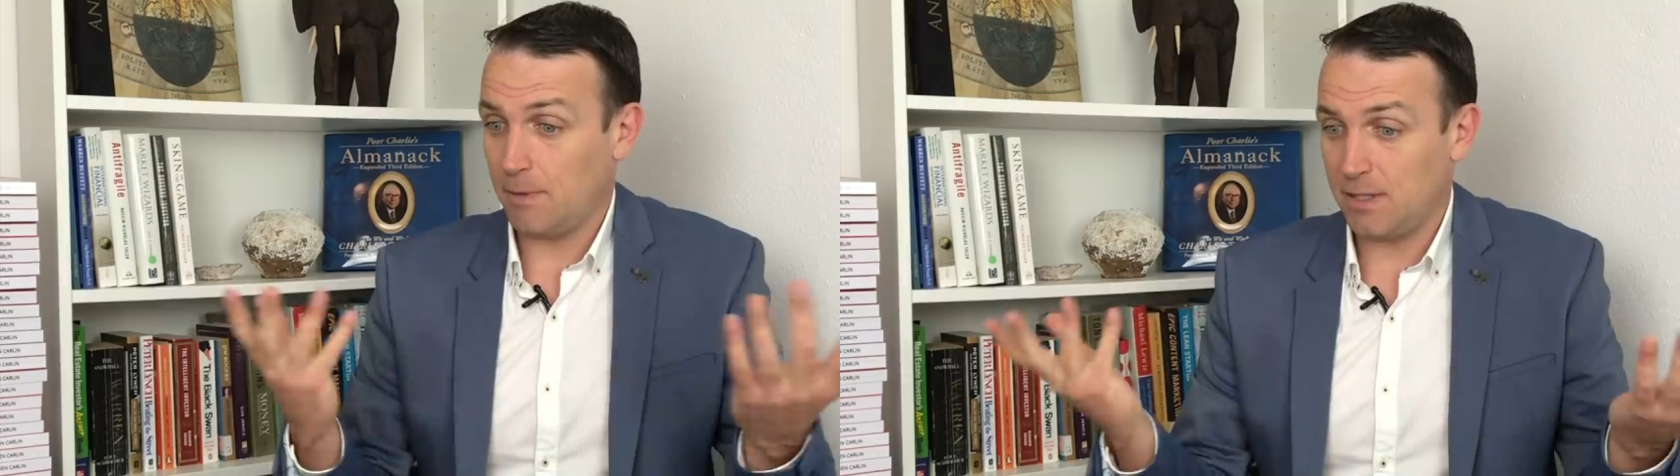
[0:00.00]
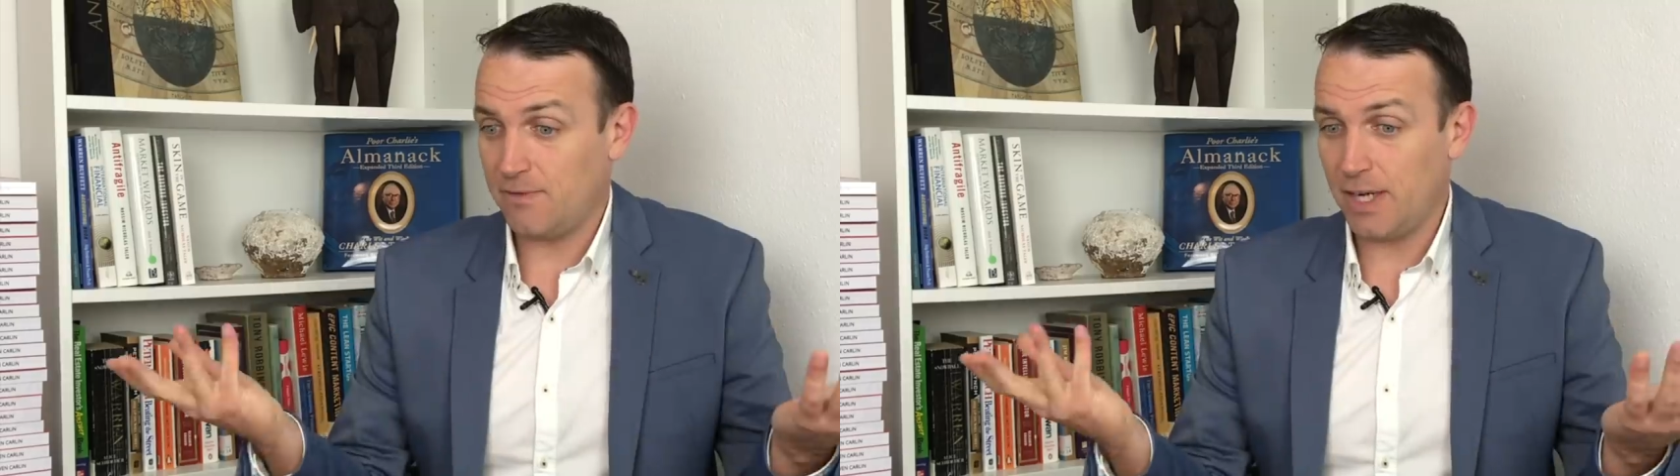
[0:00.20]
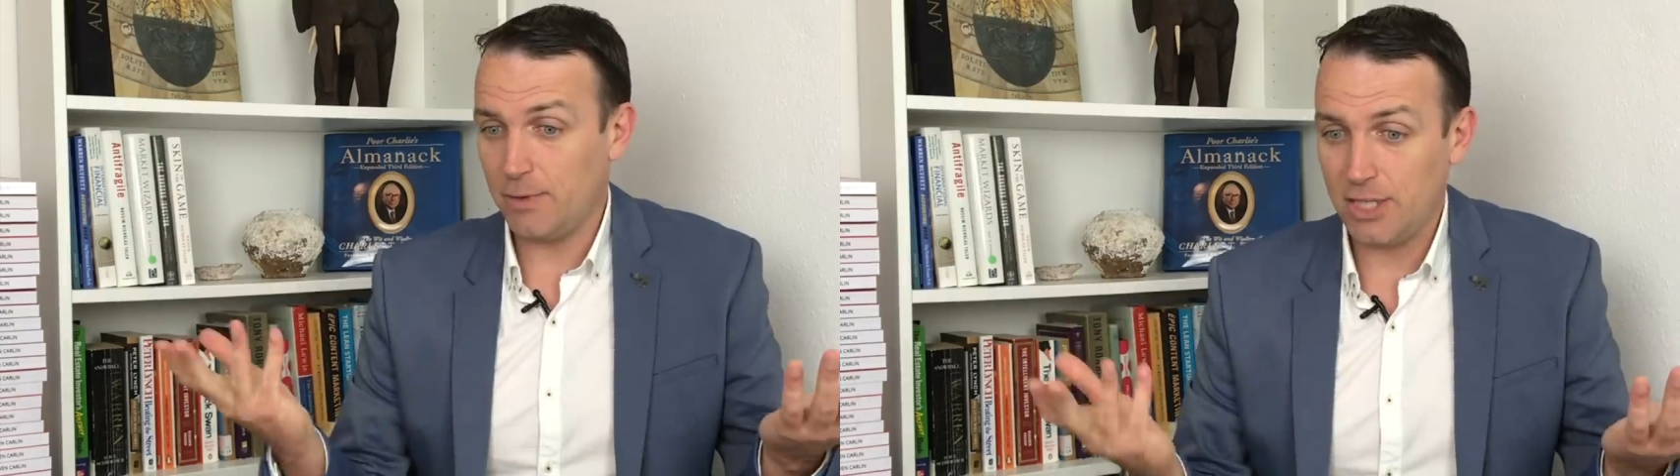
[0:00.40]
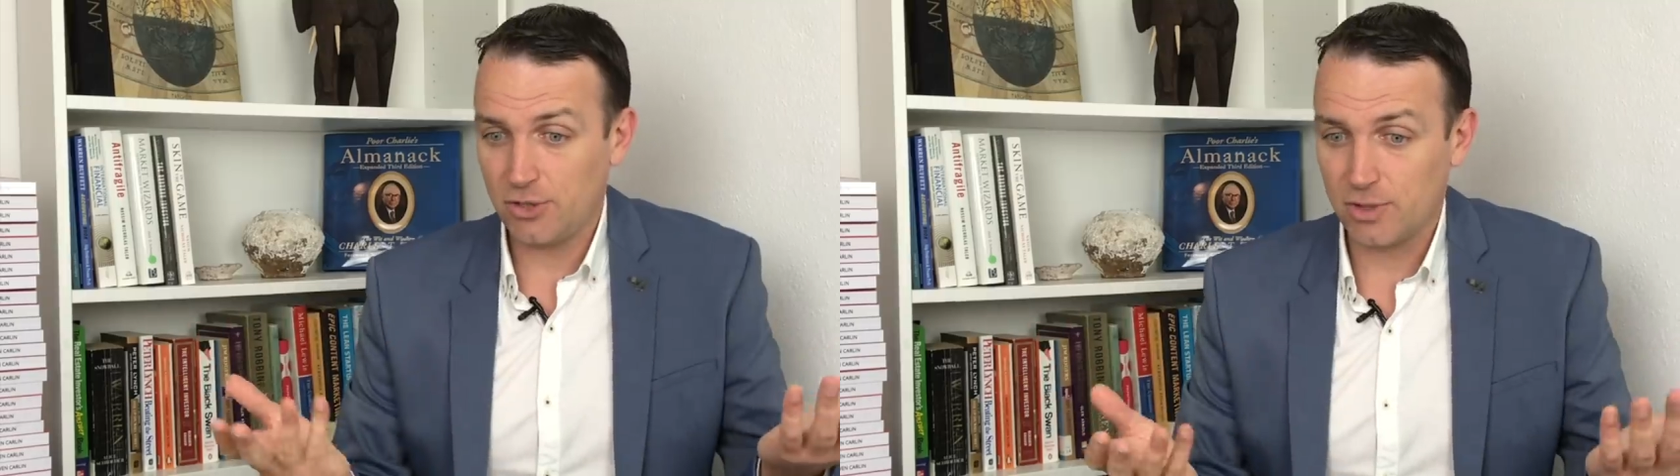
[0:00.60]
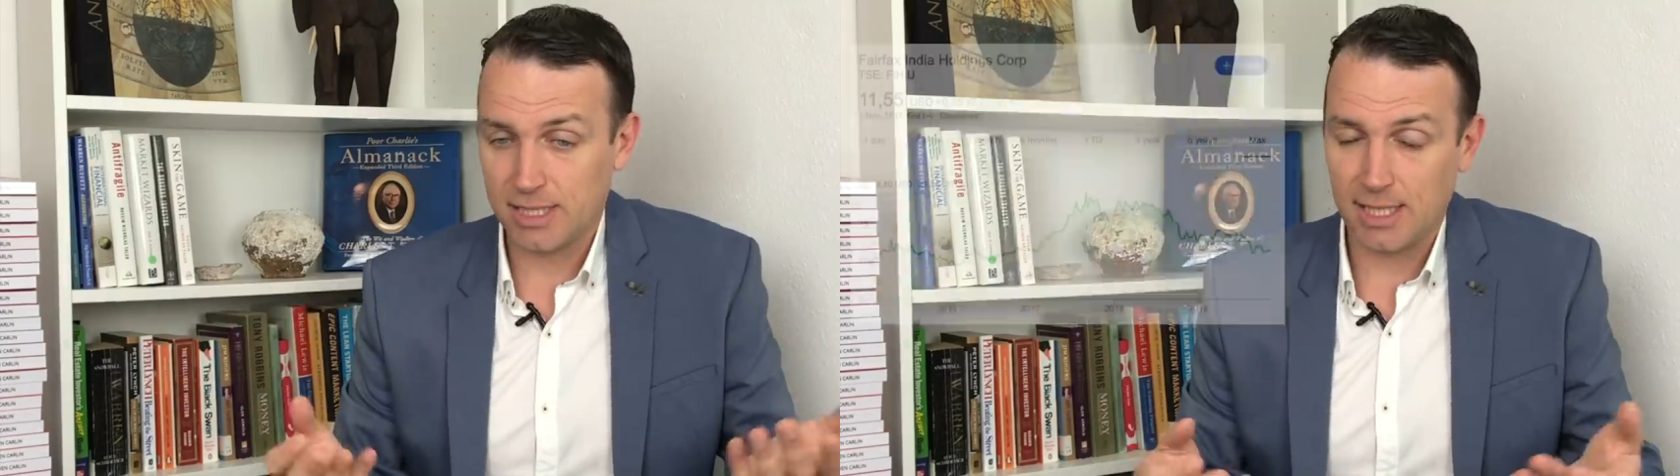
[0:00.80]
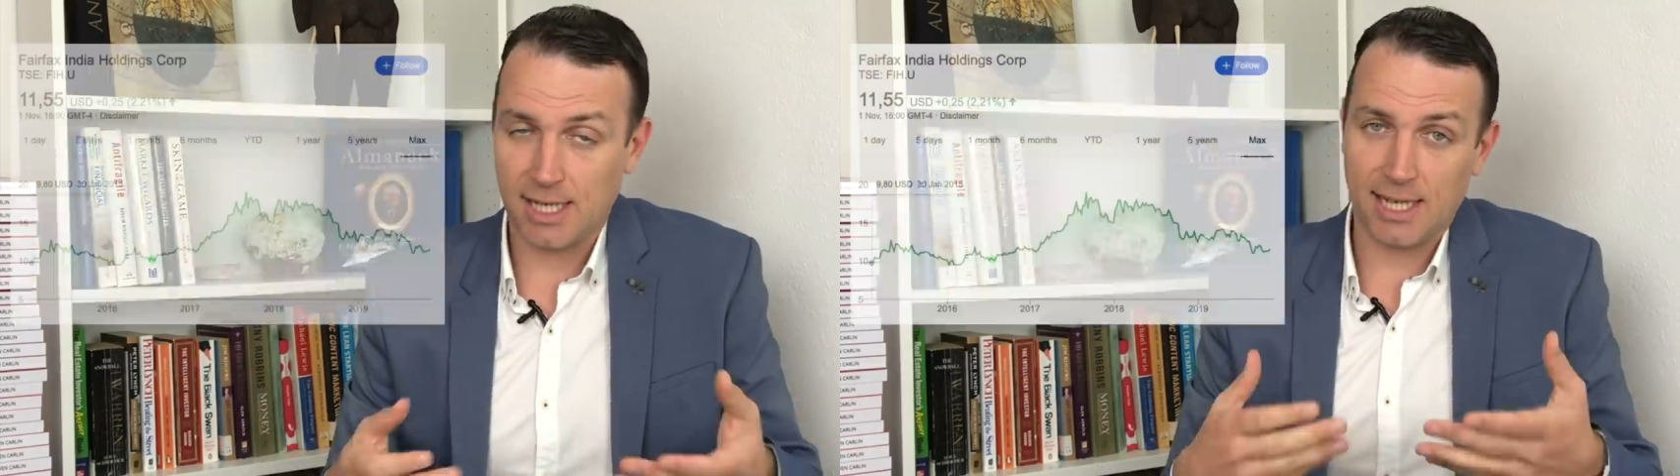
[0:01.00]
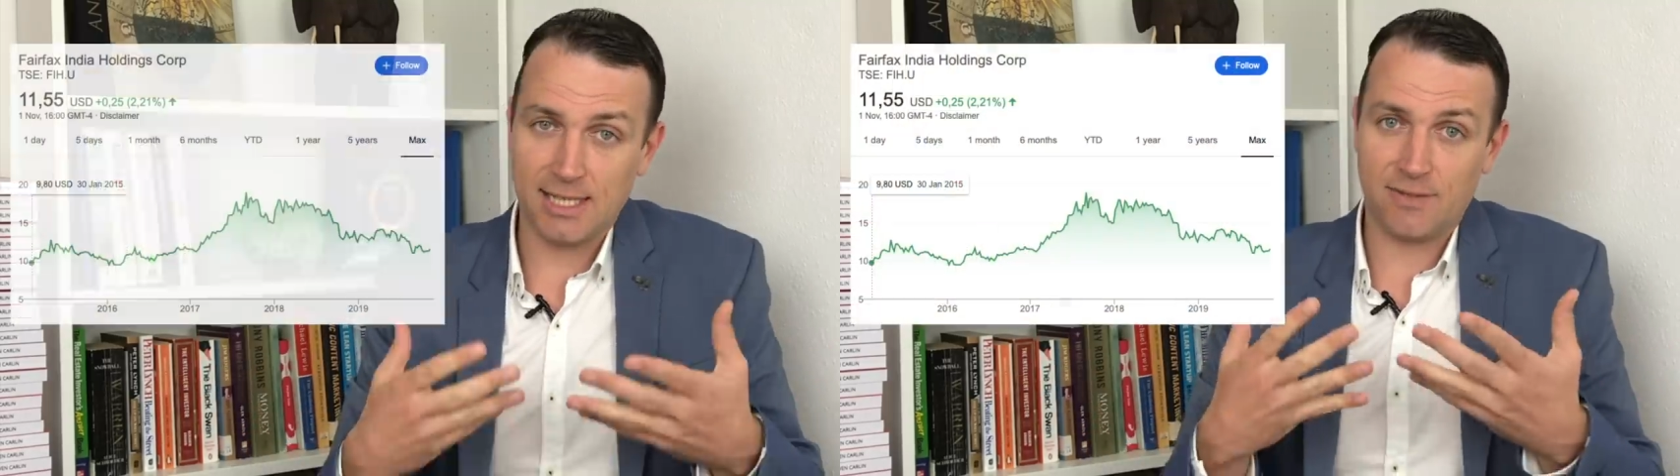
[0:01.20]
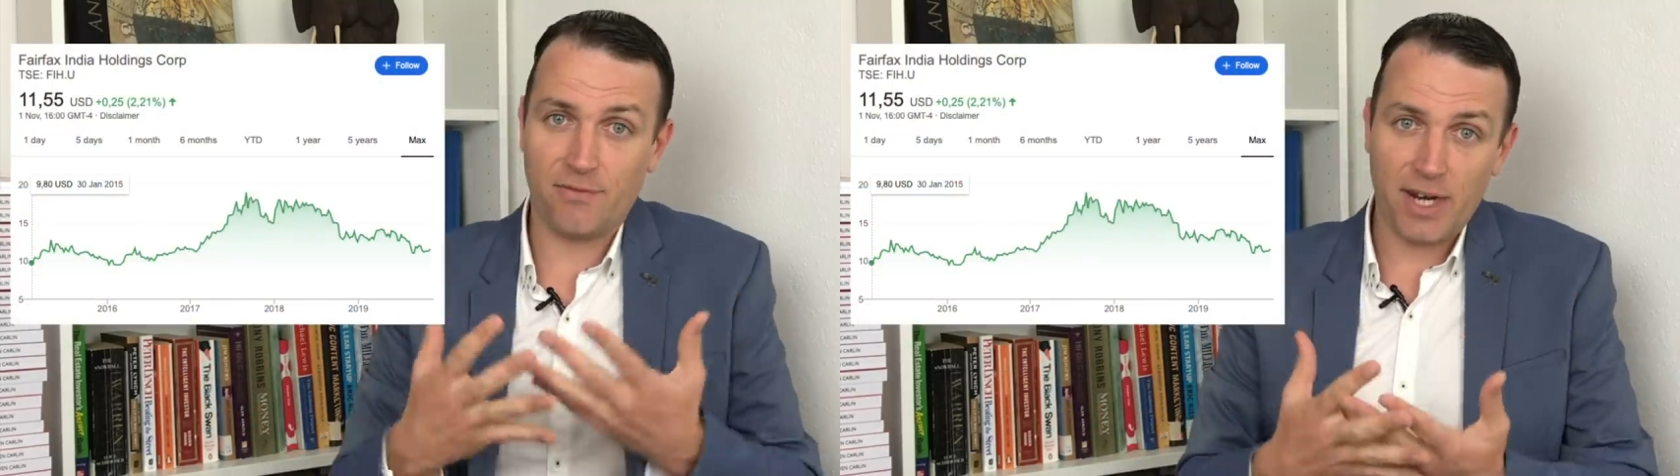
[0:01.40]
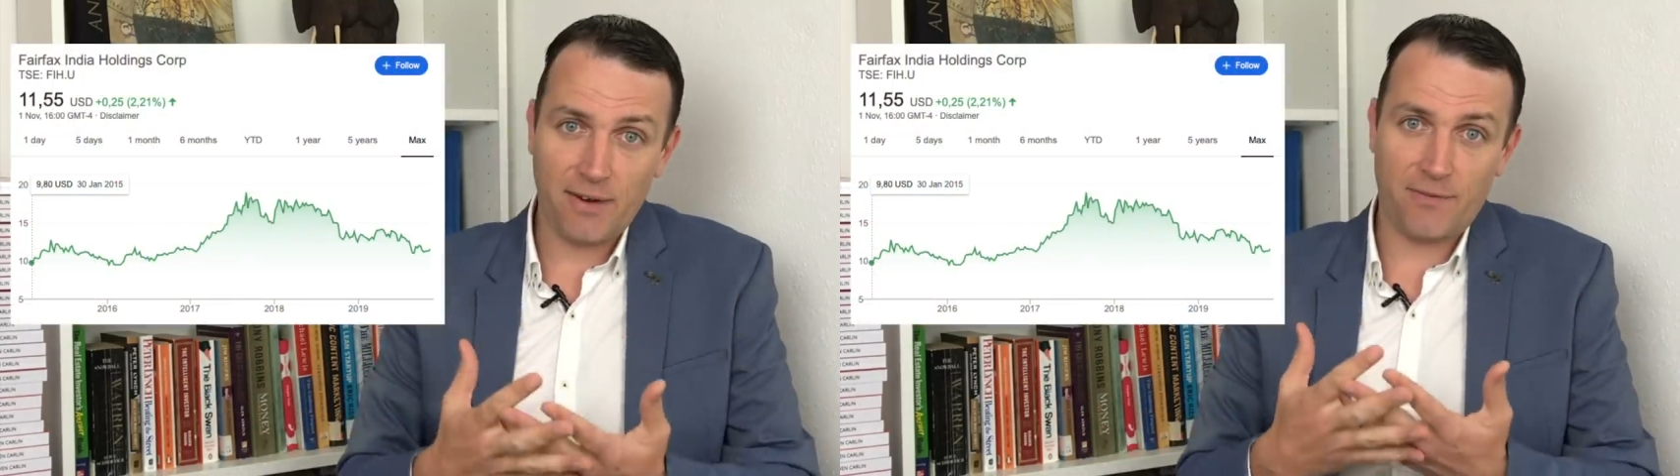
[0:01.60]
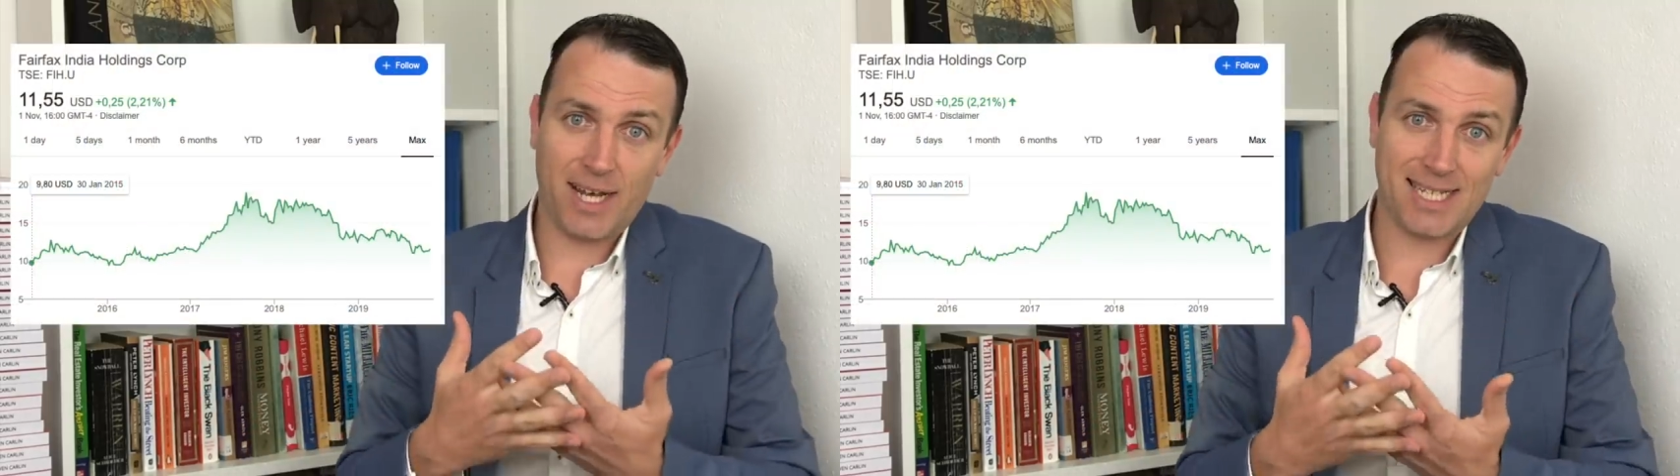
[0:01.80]
is very interesting is
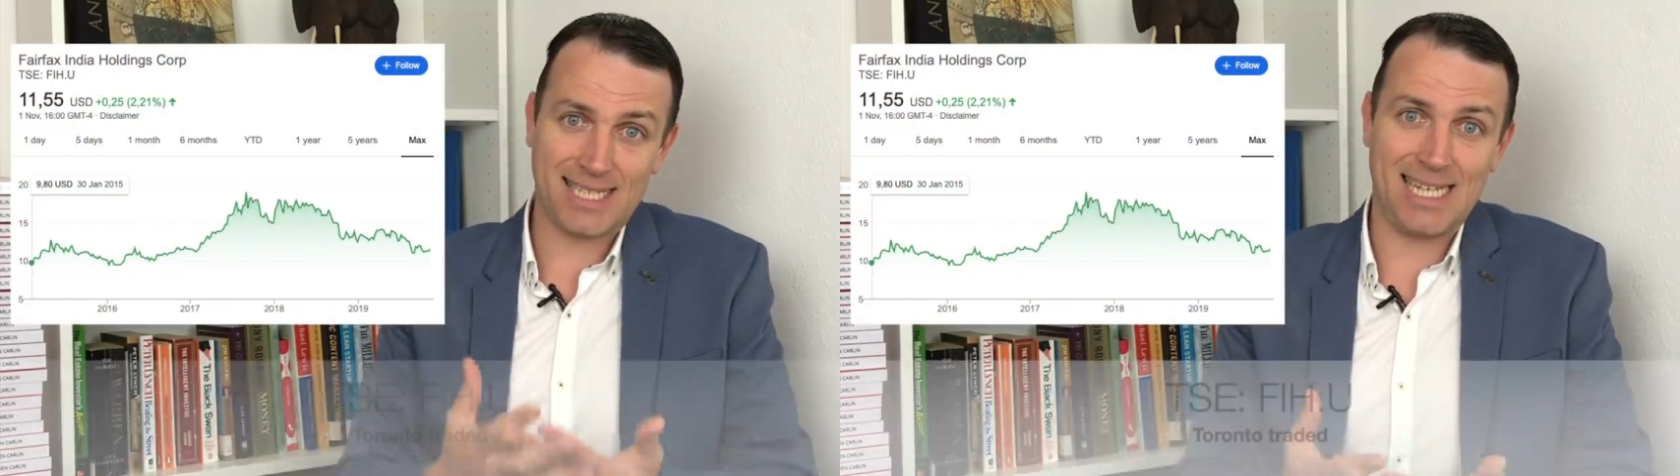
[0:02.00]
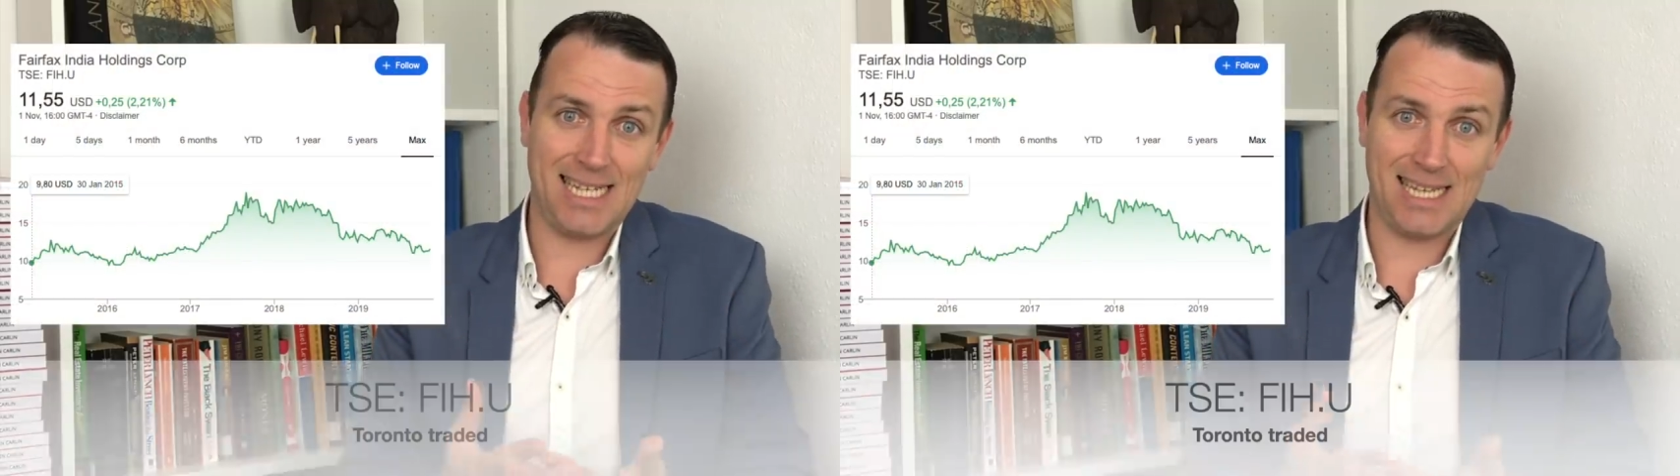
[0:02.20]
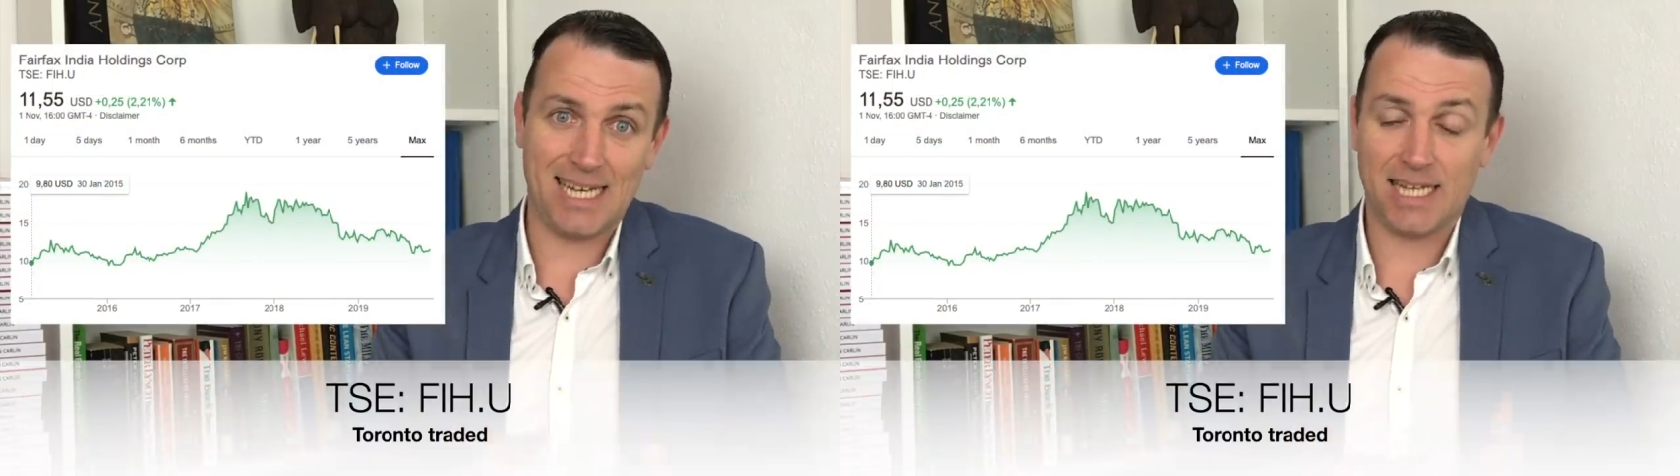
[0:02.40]
Fairfax India.